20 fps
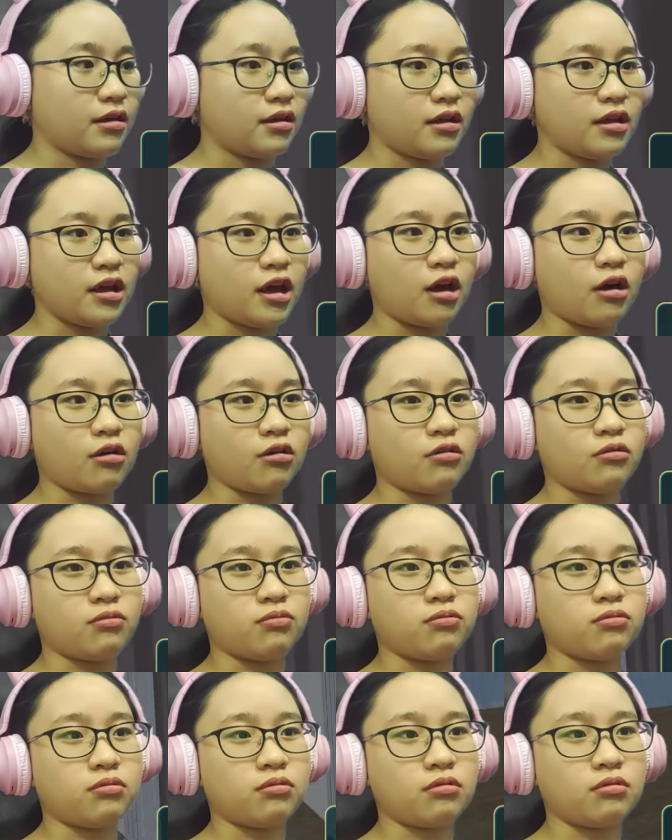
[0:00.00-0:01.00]
I've been oh.
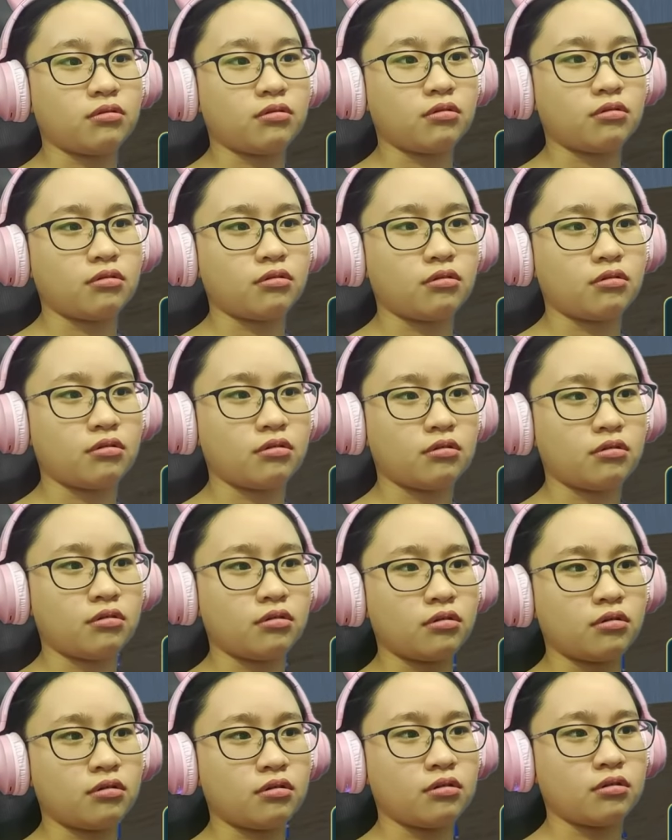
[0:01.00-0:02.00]
inside all day.
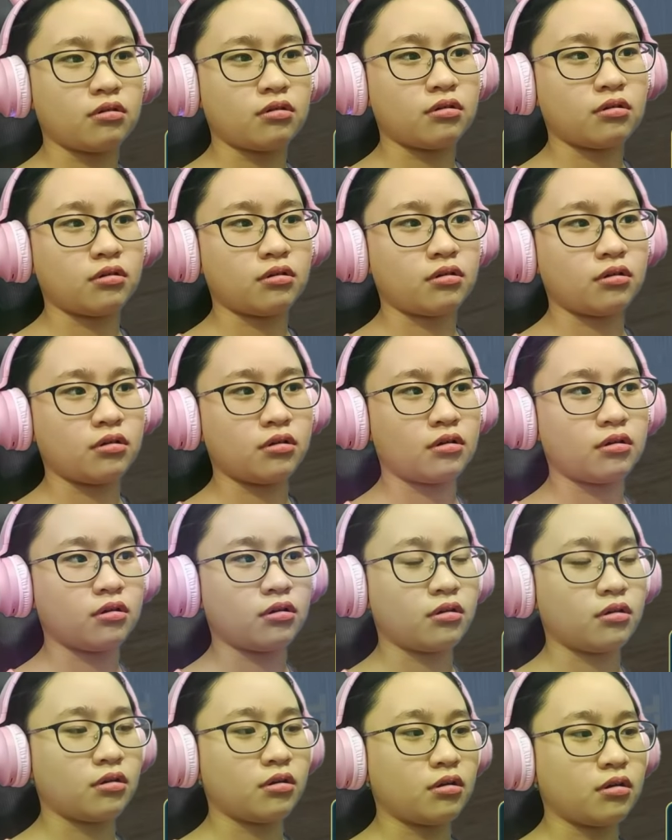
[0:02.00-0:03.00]
I should be out and
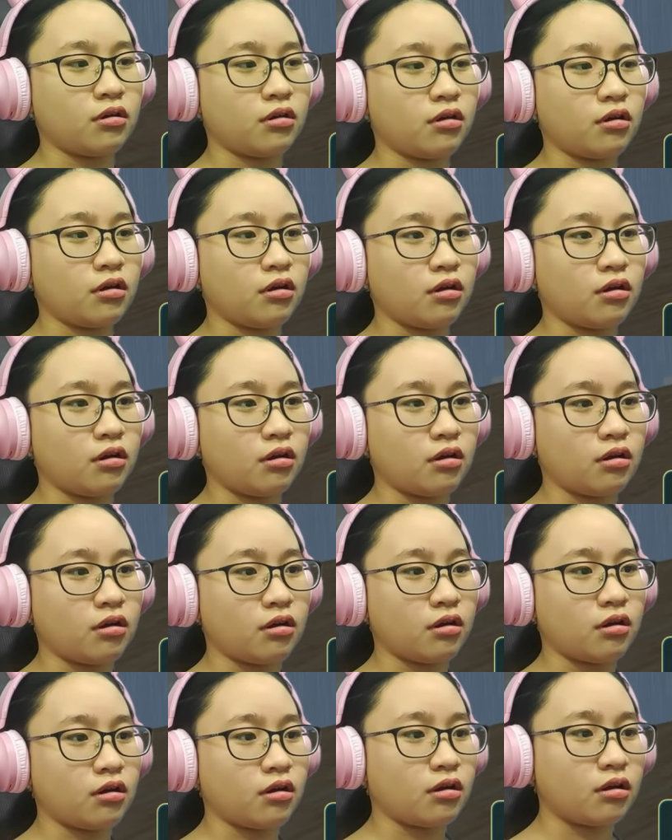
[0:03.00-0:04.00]
about. Where's my
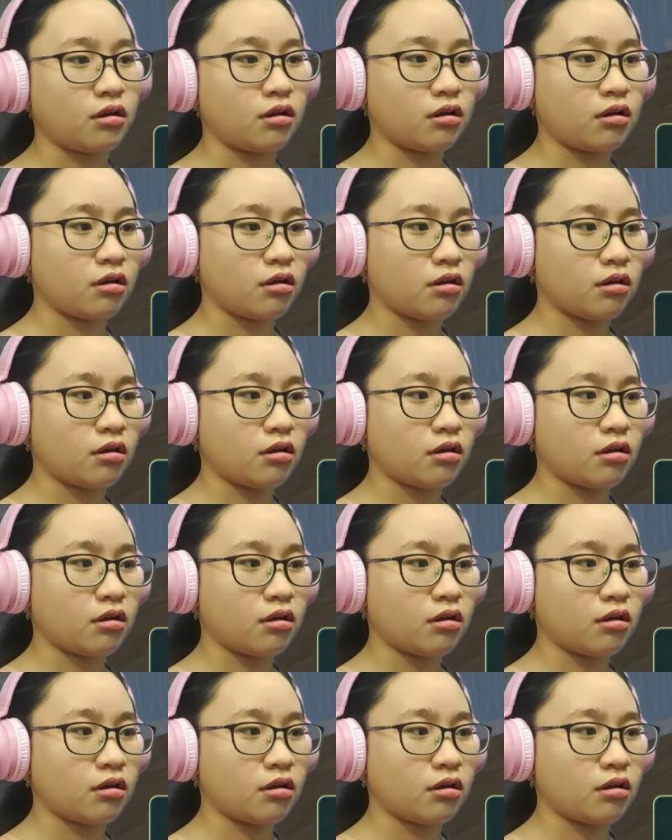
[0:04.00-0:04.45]
bike?